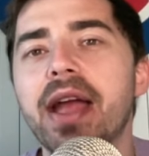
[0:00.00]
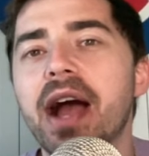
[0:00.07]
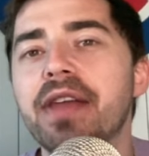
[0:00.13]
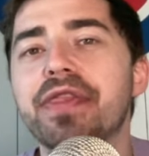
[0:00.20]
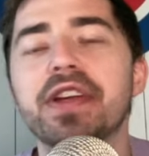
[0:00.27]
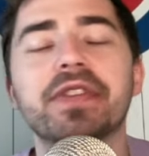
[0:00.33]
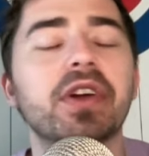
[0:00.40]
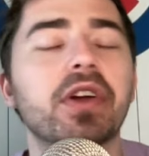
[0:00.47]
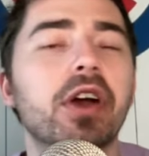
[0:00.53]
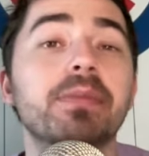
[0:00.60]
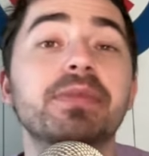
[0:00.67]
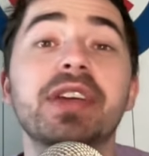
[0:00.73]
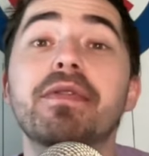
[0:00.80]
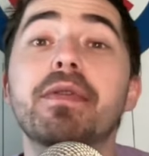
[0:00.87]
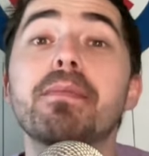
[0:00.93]
I, think the
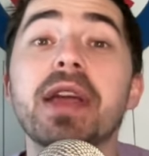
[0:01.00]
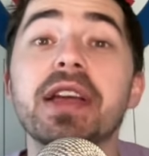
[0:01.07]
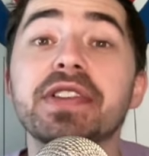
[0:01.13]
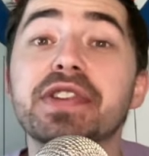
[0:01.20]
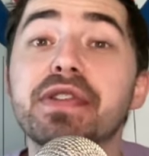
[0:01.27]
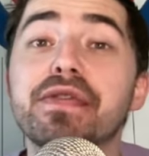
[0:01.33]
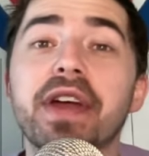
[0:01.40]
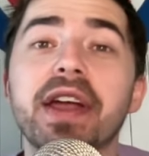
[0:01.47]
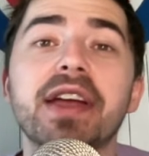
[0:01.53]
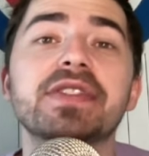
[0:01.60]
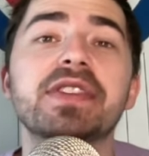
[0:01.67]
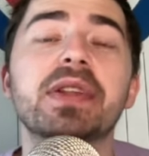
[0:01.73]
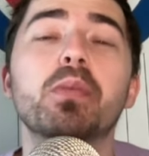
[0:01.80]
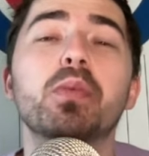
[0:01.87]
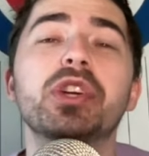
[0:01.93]
Cubs have amazing fans,
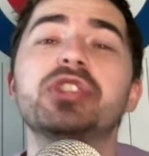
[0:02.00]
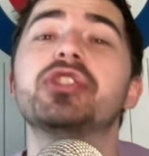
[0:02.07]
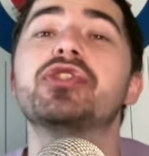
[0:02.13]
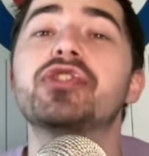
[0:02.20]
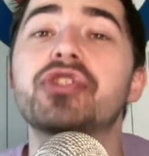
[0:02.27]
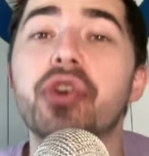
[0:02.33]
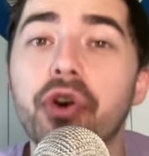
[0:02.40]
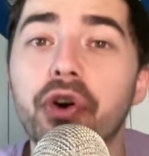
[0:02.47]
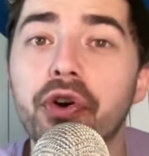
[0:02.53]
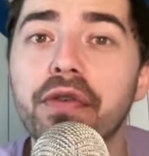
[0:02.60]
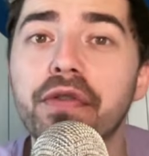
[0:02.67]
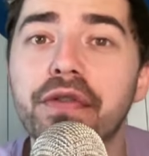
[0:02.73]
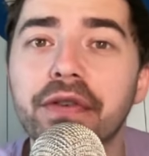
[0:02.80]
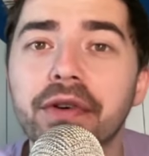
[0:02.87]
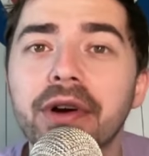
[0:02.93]
and we
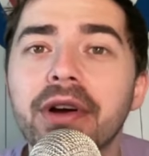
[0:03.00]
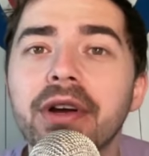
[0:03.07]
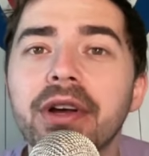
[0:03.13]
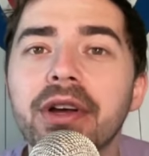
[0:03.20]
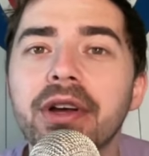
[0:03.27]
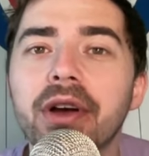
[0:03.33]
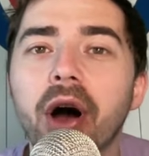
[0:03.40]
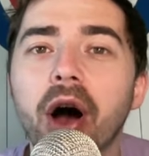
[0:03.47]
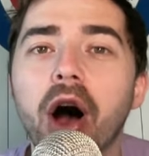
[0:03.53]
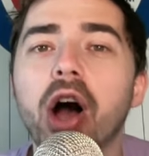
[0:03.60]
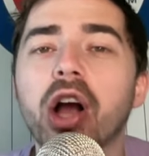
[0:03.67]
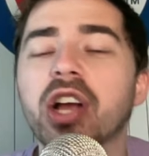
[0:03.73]
deserve a